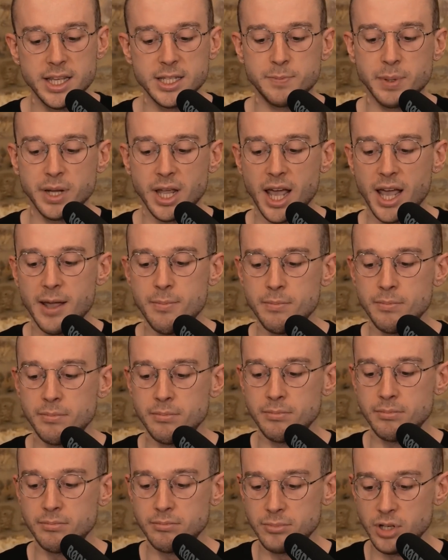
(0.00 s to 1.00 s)
this
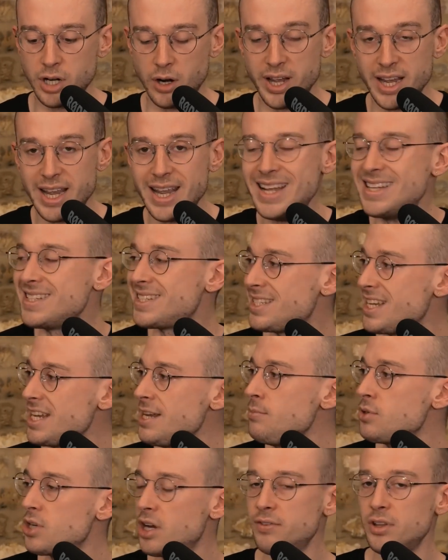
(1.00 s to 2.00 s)
became, it
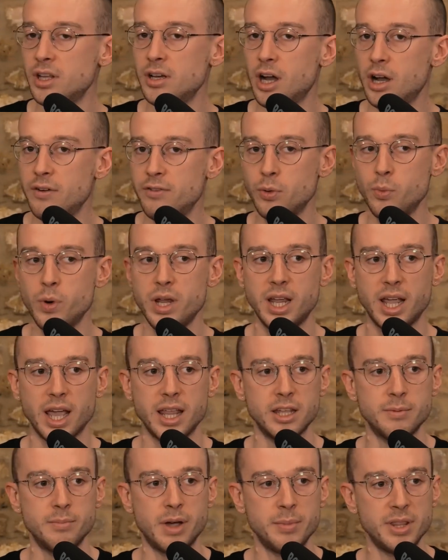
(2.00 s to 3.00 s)
seemed over the
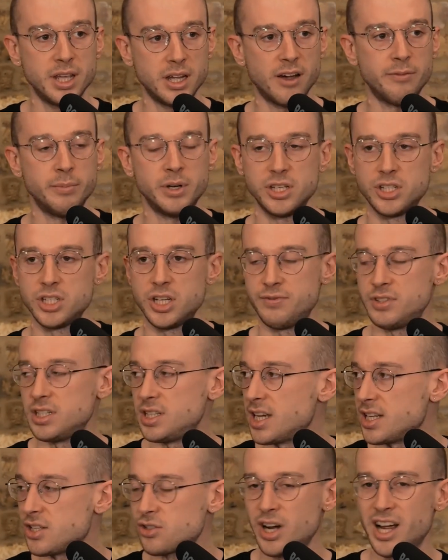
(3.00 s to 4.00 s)
weekend that maybe the government had
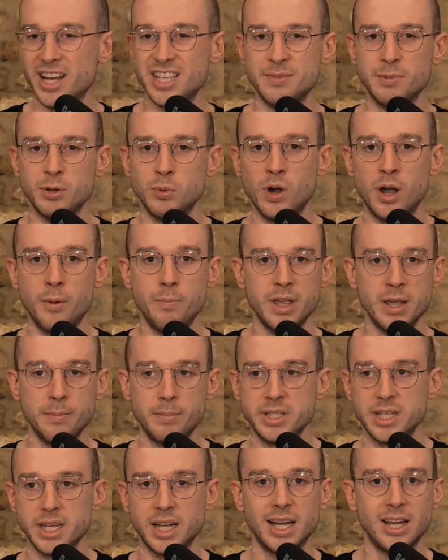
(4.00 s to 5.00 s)
shifted their strategy but weren't
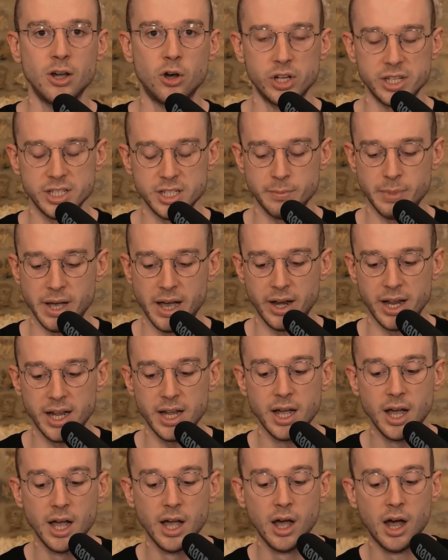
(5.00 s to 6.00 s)
being particularly honest about
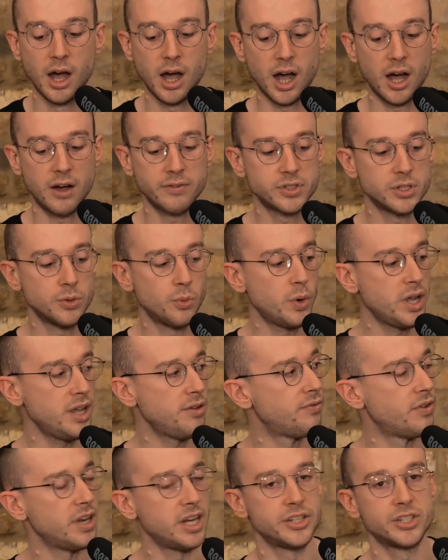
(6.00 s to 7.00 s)
it. After
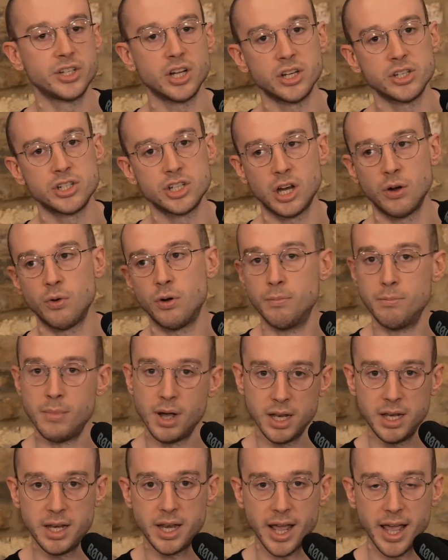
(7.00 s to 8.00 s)
we finished our show on
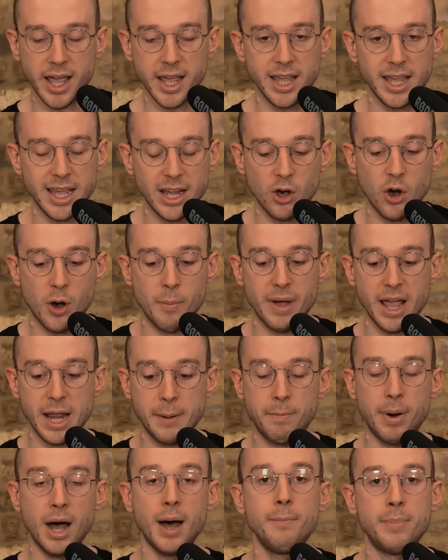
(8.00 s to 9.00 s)
Monday, it got
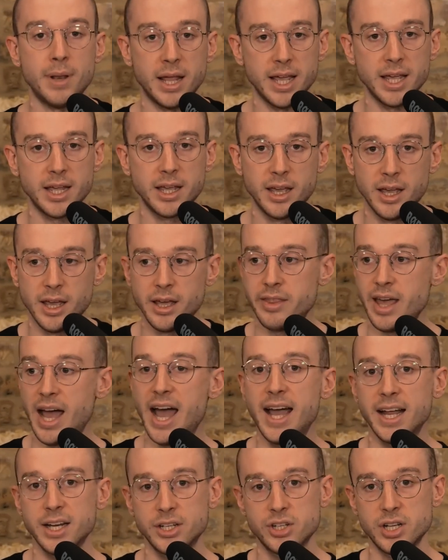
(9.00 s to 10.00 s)
made public
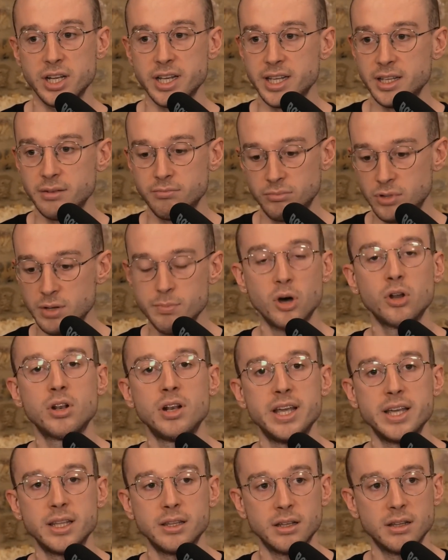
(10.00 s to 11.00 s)
that actually the
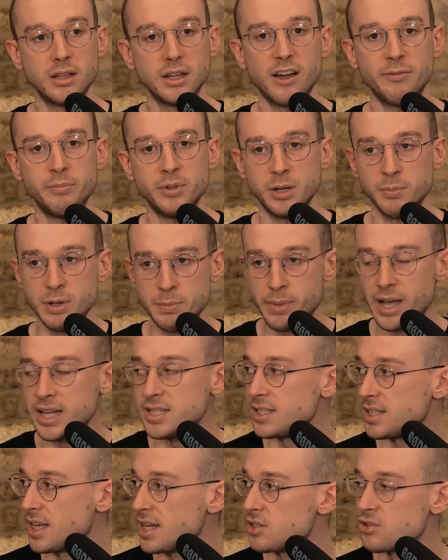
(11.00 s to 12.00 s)
modelling that the government had been
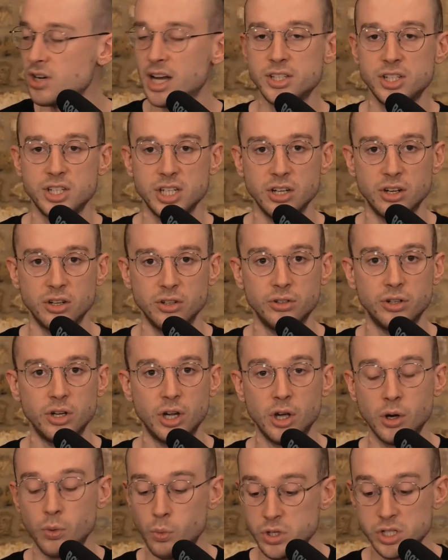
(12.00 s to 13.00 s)
basing their strategy on
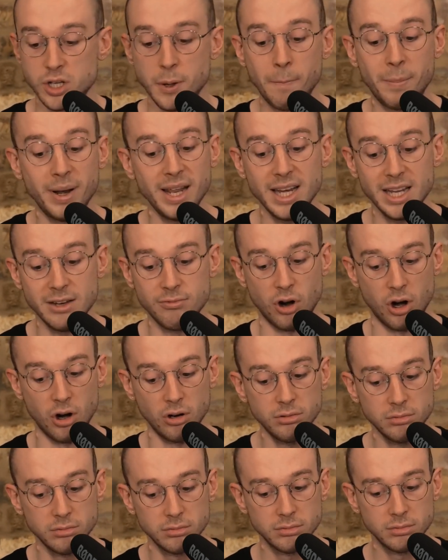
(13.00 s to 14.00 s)
was completely
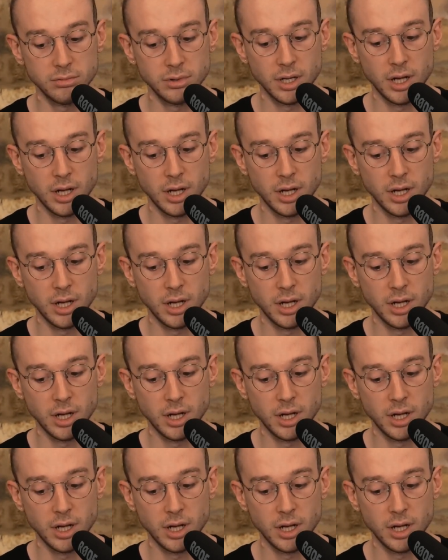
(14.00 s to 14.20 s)
wrong.